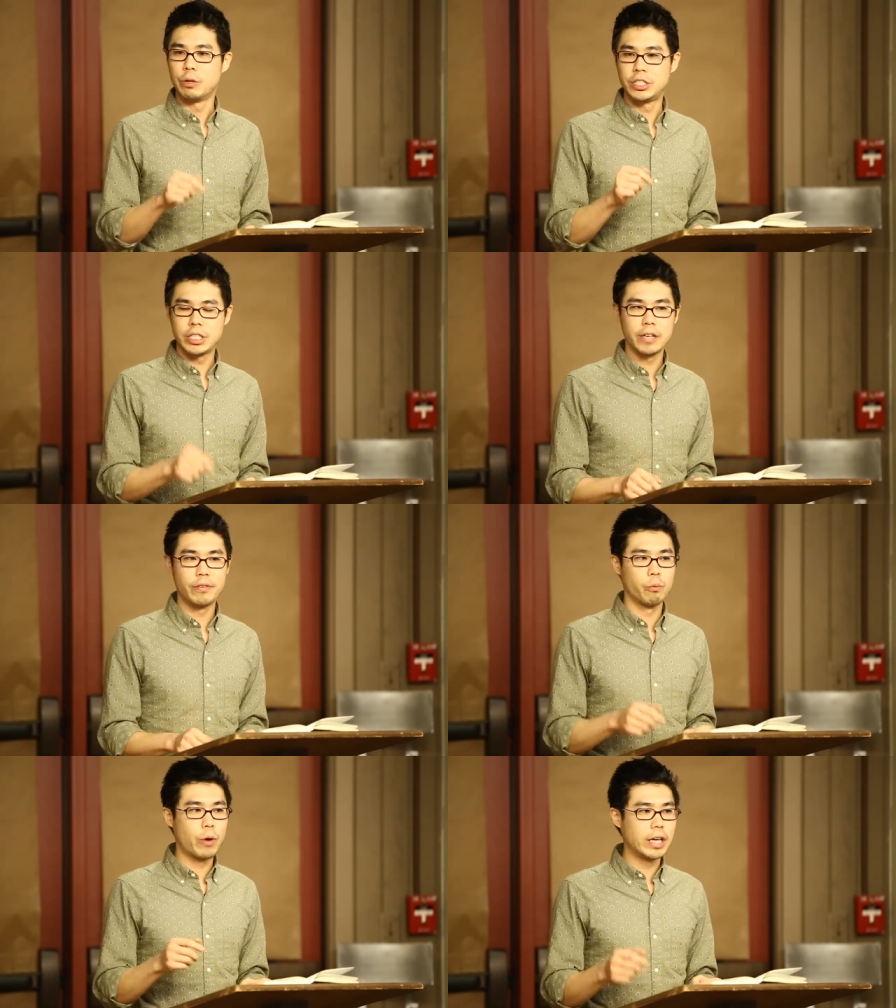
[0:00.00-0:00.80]
receive
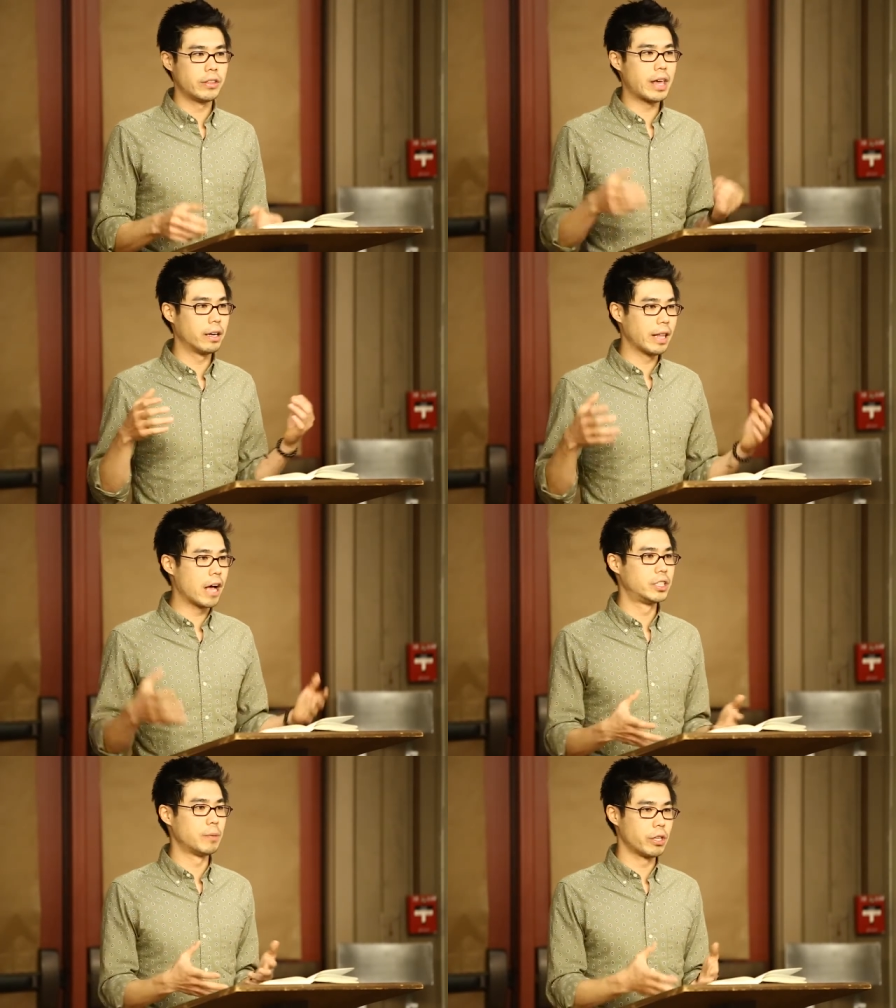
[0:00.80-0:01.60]
and the ways in that
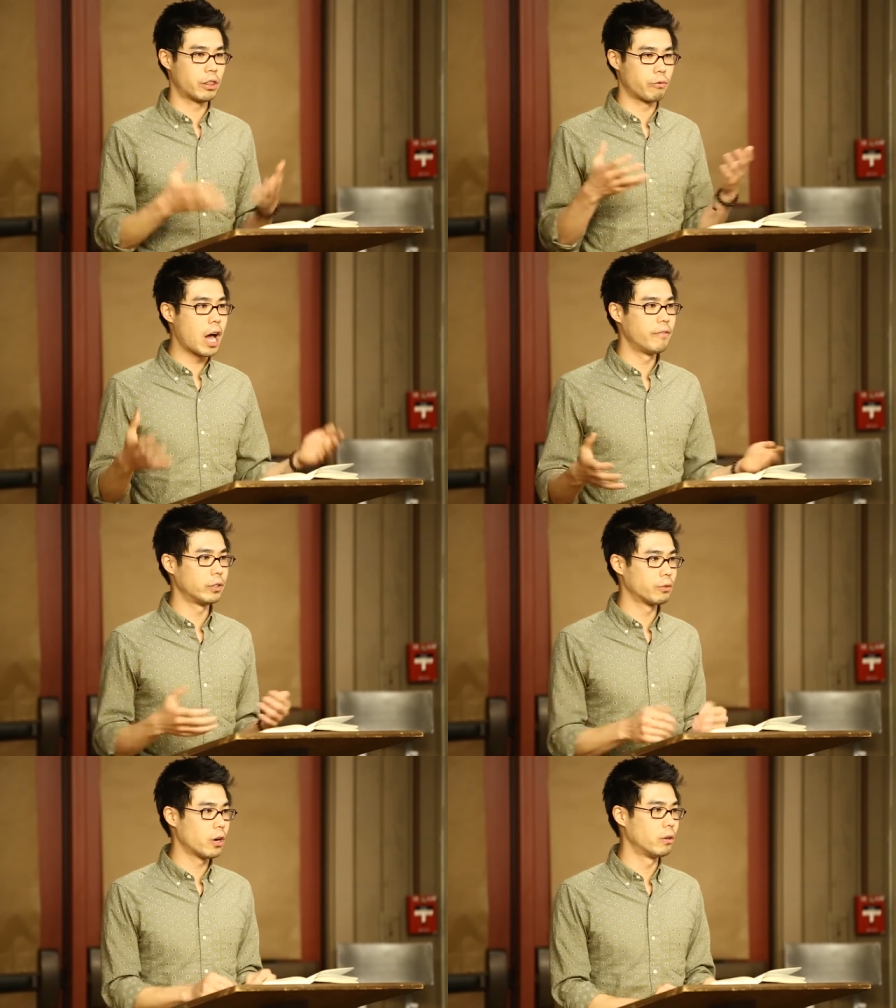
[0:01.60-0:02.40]
allows them to thrive
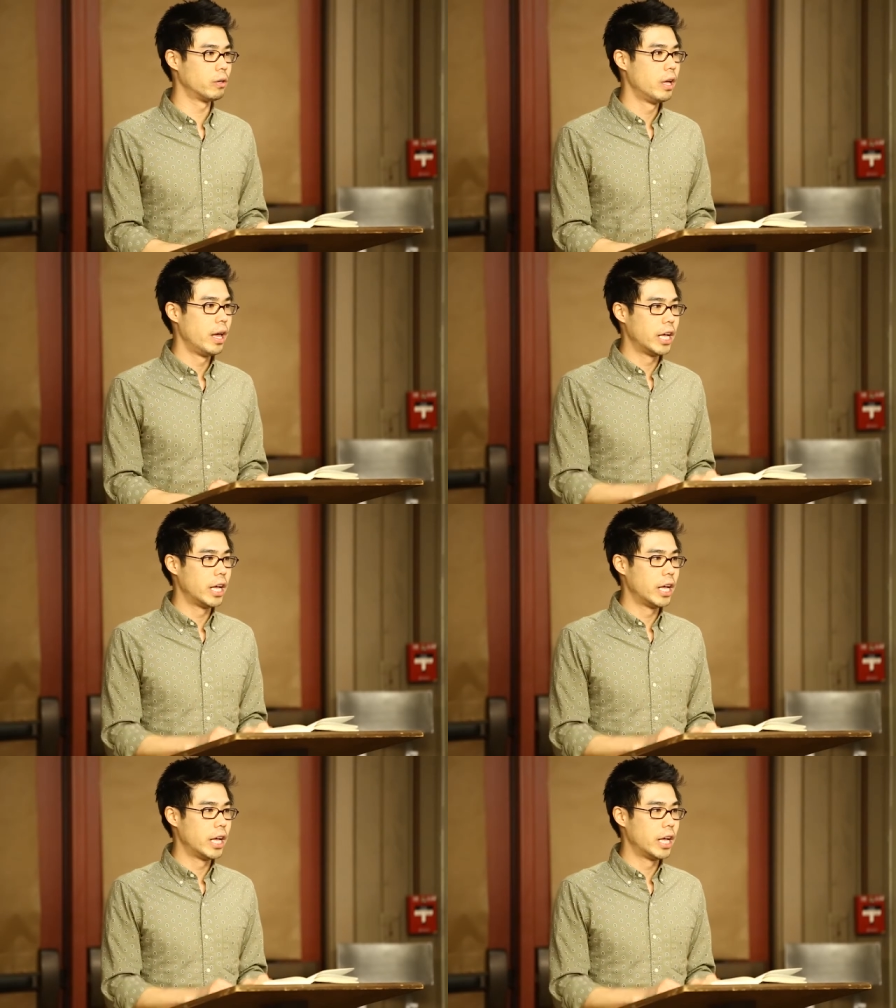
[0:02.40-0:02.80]
and grow.